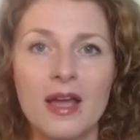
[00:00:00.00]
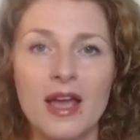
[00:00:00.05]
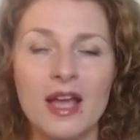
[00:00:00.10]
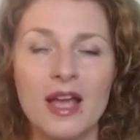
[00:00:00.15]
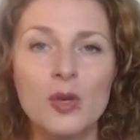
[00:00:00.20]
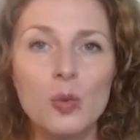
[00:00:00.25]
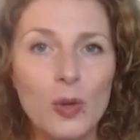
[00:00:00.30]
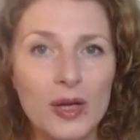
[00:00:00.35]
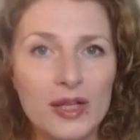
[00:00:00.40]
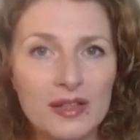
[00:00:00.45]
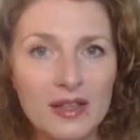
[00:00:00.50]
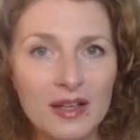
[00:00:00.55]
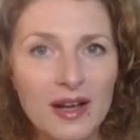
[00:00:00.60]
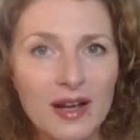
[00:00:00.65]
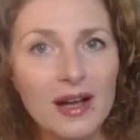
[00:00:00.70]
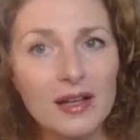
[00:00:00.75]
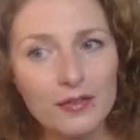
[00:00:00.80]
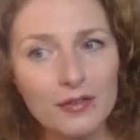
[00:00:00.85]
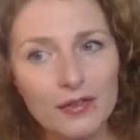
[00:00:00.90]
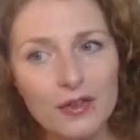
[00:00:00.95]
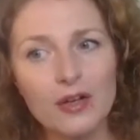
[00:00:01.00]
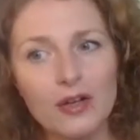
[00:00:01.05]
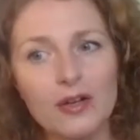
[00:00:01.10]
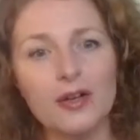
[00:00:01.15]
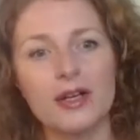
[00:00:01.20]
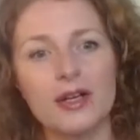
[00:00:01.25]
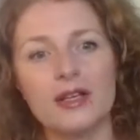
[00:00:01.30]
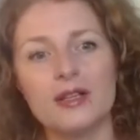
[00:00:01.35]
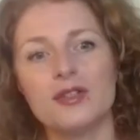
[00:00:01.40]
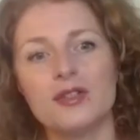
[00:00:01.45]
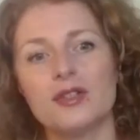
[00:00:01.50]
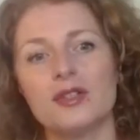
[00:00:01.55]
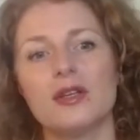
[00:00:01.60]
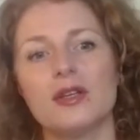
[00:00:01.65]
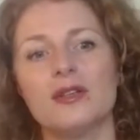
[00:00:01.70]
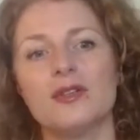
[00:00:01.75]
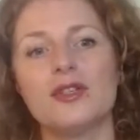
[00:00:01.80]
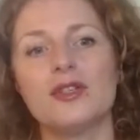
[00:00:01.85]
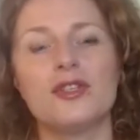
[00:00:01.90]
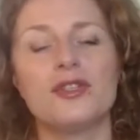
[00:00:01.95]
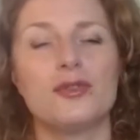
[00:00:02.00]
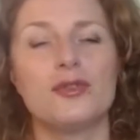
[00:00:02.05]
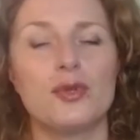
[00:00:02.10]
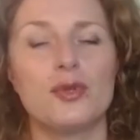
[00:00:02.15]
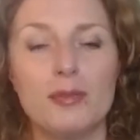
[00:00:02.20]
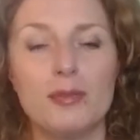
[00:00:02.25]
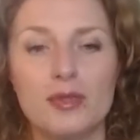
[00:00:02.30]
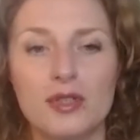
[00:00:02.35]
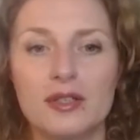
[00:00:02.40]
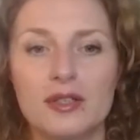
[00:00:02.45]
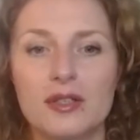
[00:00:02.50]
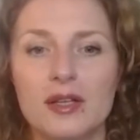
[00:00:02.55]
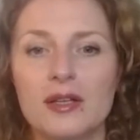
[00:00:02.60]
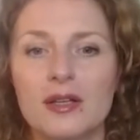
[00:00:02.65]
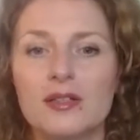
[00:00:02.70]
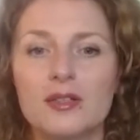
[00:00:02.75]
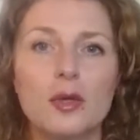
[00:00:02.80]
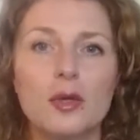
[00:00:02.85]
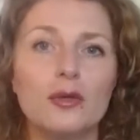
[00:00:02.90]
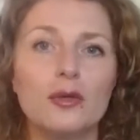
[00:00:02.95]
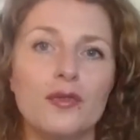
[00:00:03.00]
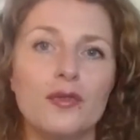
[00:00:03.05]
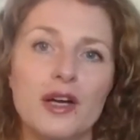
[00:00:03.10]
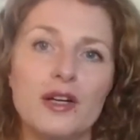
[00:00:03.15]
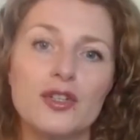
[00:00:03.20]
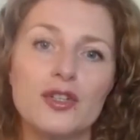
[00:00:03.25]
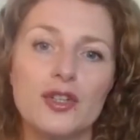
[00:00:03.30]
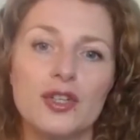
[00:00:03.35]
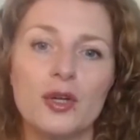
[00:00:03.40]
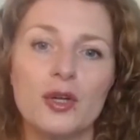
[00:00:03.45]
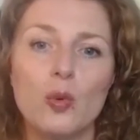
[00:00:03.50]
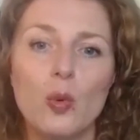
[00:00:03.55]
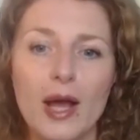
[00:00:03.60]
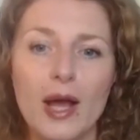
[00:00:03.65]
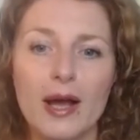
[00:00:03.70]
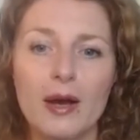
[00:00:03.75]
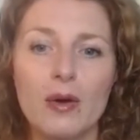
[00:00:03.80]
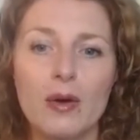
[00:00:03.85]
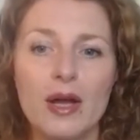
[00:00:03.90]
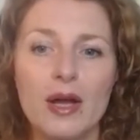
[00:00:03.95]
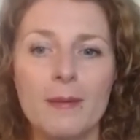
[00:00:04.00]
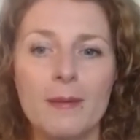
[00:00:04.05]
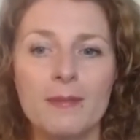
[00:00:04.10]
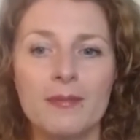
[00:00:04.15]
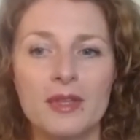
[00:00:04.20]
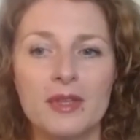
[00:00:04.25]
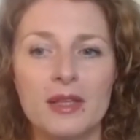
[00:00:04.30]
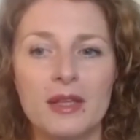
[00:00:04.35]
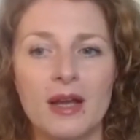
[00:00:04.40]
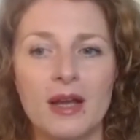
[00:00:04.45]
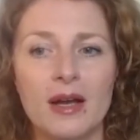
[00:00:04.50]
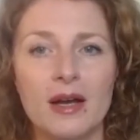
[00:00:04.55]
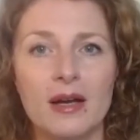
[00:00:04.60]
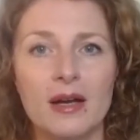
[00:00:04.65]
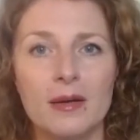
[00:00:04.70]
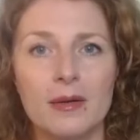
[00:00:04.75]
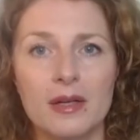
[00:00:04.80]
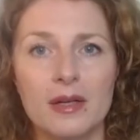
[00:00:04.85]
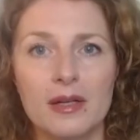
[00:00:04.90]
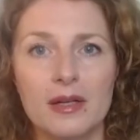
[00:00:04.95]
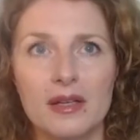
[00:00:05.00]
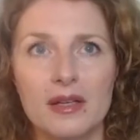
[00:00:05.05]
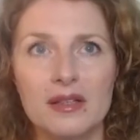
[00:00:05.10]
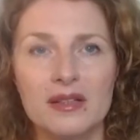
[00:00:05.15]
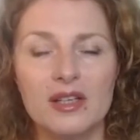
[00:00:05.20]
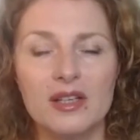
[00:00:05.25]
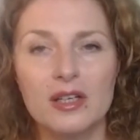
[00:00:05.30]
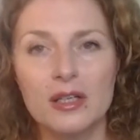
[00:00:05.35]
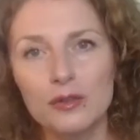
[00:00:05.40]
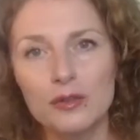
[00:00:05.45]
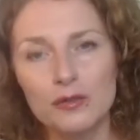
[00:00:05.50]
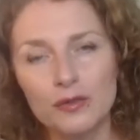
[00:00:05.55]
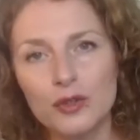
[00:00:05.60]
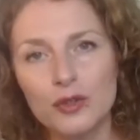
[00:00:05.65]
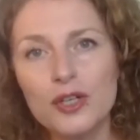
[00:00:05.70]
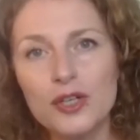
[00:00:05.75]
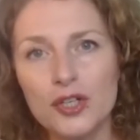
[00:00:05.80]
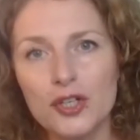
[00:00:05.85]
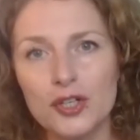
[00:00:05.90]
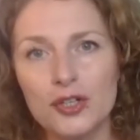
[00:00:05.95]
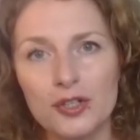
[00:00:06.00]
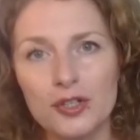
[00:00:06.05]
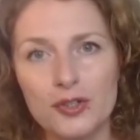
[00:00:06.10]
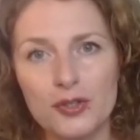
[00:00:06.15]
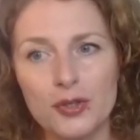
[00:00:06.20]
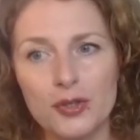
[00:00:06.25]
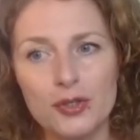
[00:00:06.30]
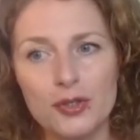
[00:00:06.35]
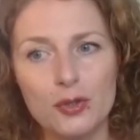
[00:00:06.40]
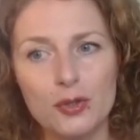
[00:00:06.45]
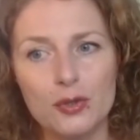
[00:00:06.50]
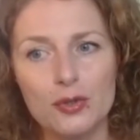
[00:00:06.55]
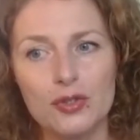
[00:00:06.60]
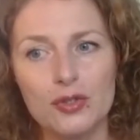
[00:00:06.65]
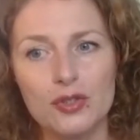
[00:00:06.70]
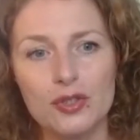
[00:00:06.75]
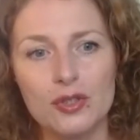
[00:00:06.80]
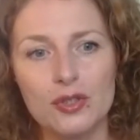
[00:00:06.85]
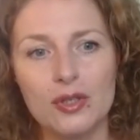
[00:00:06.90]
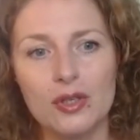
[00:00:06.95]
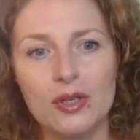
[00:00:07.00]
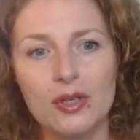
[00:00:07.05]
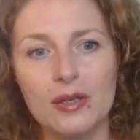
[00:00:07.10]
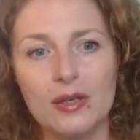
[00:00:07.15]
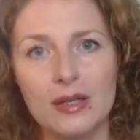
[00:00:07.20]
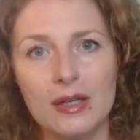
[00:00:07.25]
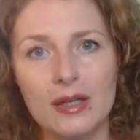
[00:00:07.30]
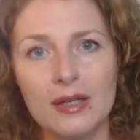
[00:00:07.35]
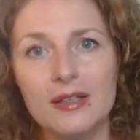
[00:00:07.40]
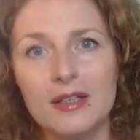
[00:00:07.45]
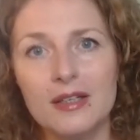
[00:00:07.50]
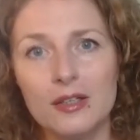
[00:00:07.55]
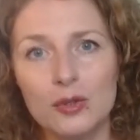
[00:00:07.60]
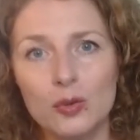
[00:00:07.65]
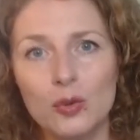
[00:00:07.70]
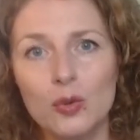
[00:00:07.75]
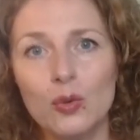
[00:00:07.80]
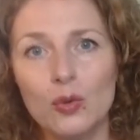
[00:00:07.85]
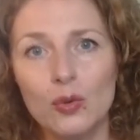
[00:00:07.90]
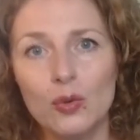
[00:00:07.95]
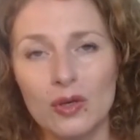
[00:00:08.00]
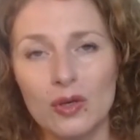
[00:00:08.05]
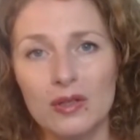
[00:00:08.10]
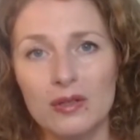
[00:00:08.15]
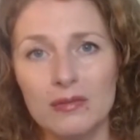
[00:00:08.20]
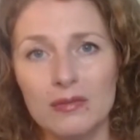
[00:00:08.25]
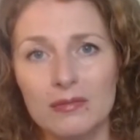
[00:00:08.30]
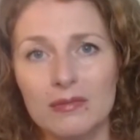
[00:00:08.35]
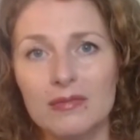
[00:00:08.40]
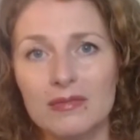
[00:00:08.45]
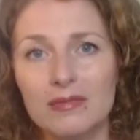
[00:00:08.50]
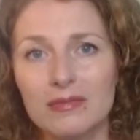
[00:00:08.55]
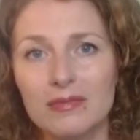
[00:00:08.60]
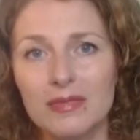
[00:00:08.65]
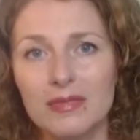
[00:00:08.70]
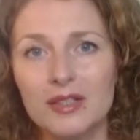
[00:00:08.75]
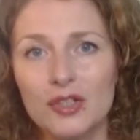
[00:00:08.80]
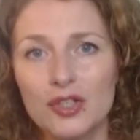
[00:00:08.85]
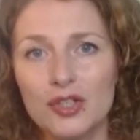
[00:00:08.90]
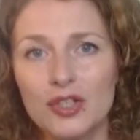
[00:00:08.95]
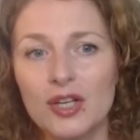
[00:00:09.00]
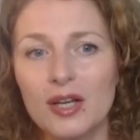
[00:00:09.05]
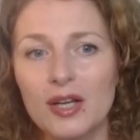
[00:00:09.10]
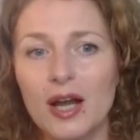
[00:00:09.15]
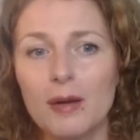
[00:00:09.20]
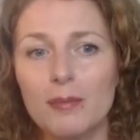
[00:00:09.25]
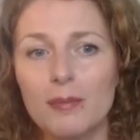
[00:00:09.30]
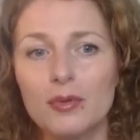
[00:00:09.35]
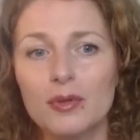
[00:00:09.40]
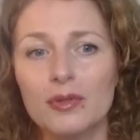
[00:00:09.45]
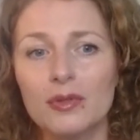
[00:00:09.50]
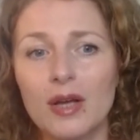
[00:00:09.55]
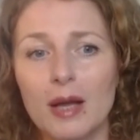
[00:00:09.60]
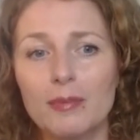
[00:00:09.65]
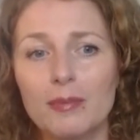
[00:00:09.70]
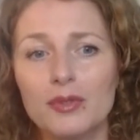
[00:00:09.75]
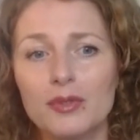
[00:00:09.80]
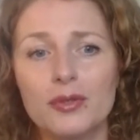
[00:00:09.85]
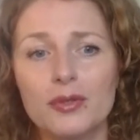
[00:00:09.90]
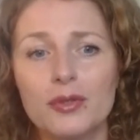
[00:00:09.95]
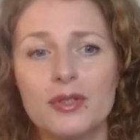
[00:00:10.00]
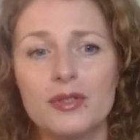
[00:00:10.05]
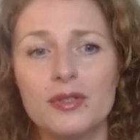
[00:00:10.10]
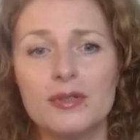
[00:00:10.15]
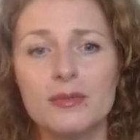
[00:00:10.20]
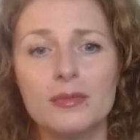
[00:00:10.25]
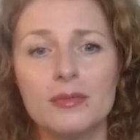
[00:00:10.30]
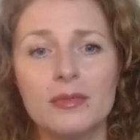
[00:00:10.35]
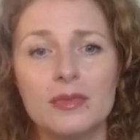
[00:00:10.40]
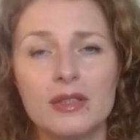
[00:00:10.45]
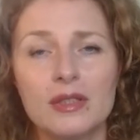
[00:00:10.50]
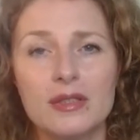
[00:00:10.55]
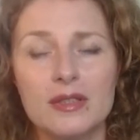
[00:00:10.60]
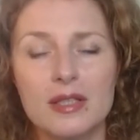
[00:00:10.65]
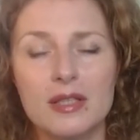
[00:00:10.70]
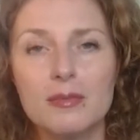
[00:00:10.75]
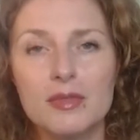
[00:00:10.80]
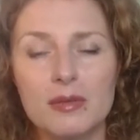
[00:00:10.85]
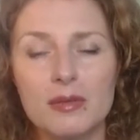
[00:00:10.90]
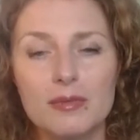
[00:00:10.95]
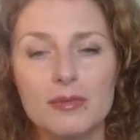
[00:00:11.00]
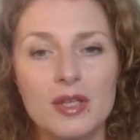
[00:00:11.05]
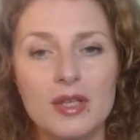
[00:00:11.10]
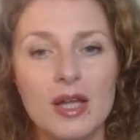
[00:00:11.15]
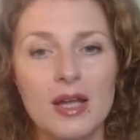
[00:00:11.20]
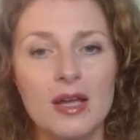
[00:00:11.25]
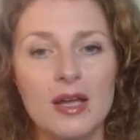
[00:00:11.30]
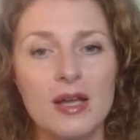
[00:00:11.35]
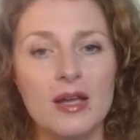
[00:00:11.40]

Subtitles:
And when the gut flora is disrupted, it's not functioning well, the conversion is reduced, leading to additional hypothyroidism symptoms.